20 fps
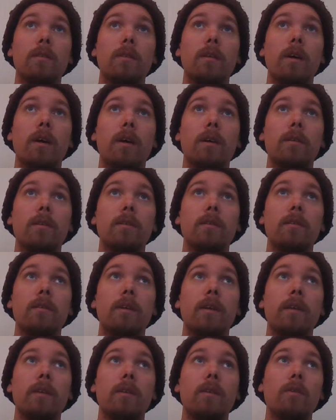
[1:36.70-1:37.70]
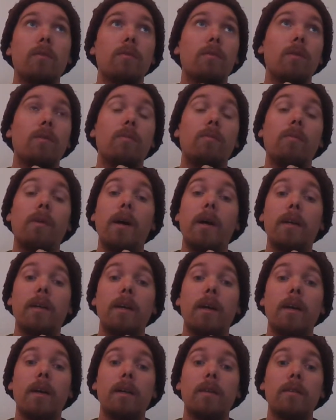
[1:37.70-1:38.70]
I don't know why
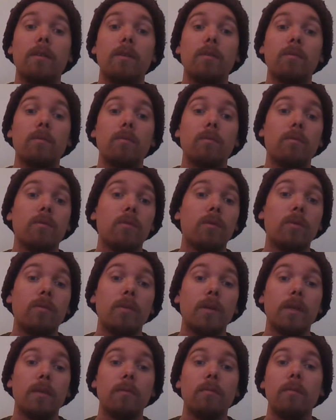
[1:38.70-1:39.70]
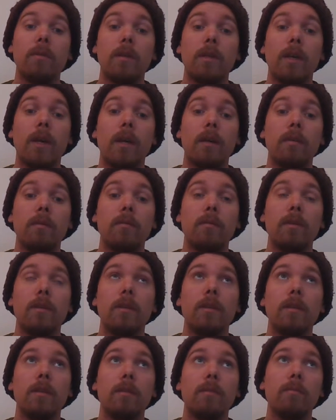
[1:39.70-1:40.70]
I don't do it again,
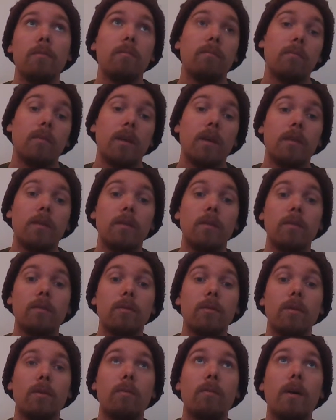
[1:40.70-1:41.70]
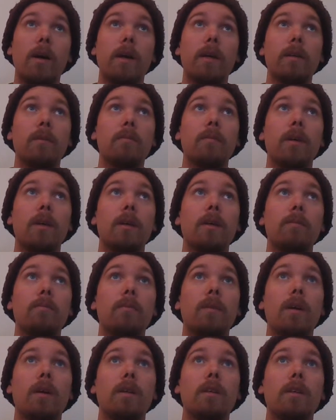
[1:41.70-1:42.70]
and I don't know why. I'm
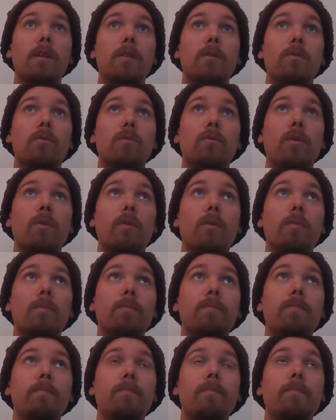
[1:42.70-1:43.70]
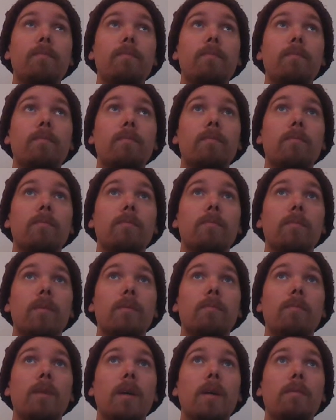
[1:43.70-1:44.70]
not in control.
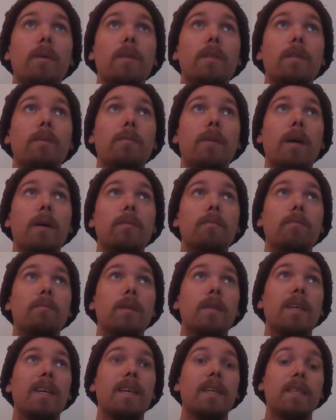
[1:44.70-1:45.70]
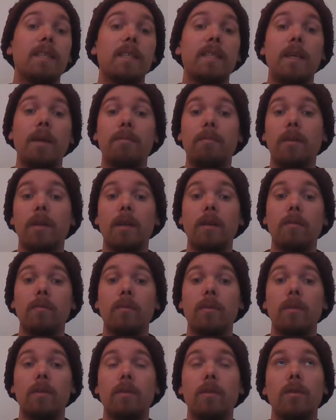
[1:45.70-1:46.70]
Maybe it's about me accepting
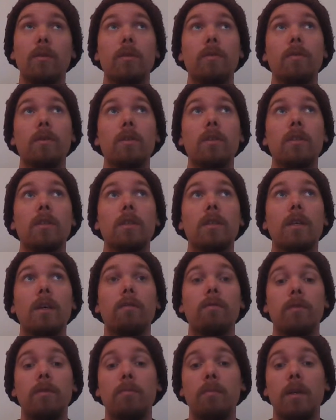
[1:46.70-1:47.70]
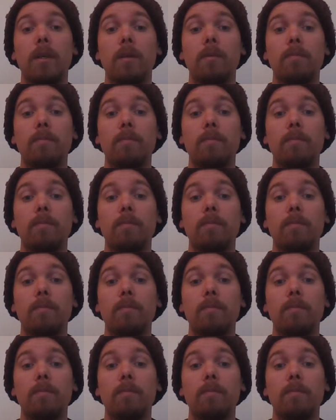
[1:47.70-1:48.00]
what the universe gives me.